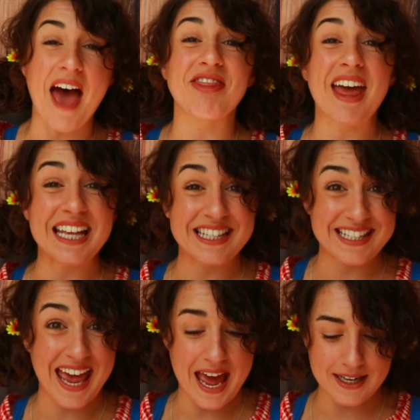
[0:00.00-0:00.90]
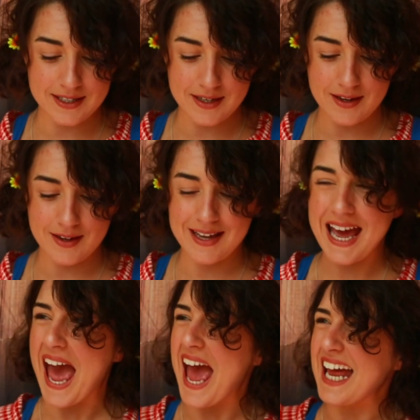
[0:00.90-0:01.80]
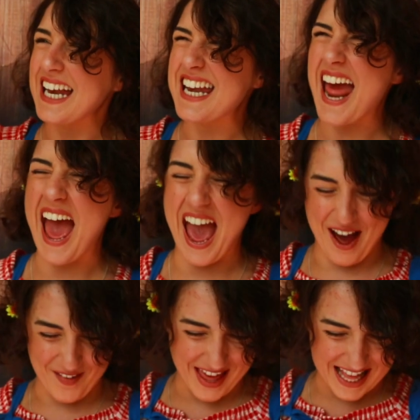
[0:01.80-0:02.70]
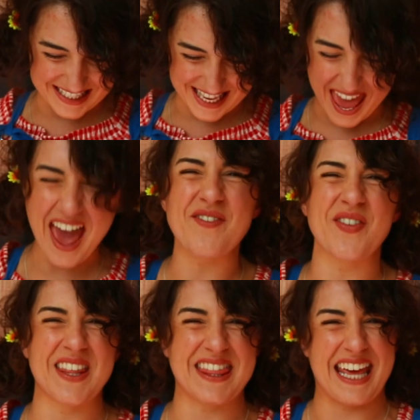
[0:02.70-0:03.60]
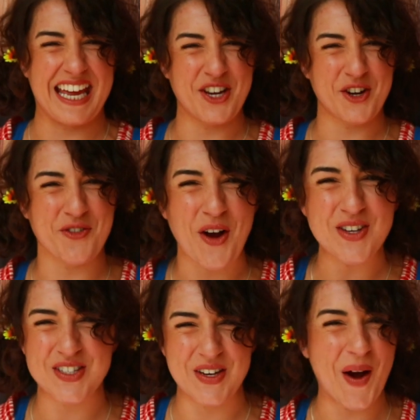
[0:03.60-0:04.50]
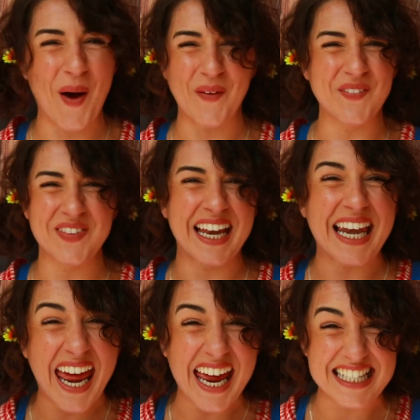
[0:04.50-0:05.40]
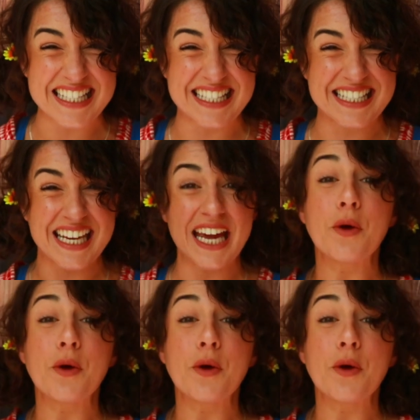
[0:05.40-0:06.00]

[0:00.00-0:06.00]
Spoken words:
And they said, now that's everything crossed off the list.